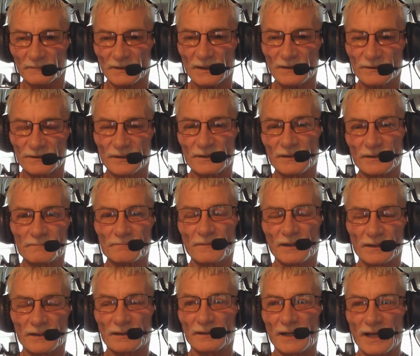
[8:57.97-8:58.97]
see,
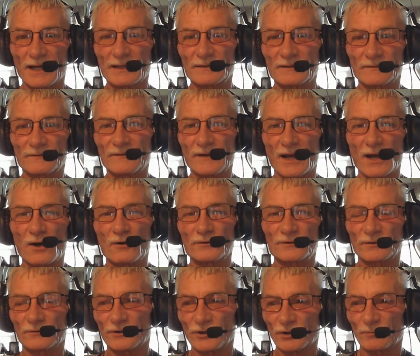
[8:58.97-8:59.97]
as of now,
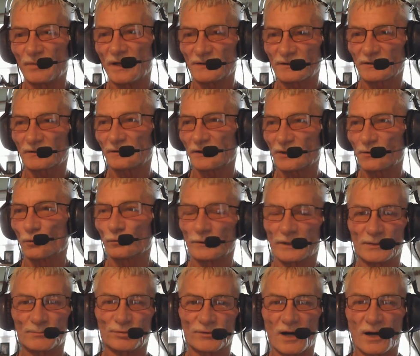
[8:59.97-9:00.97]
so you're basically
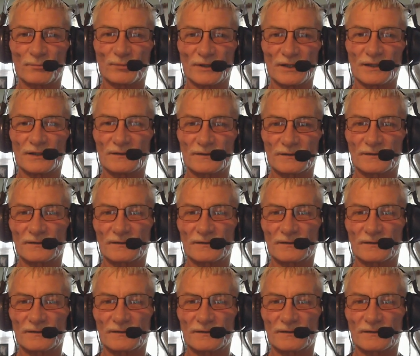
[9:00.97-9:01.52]
holding property as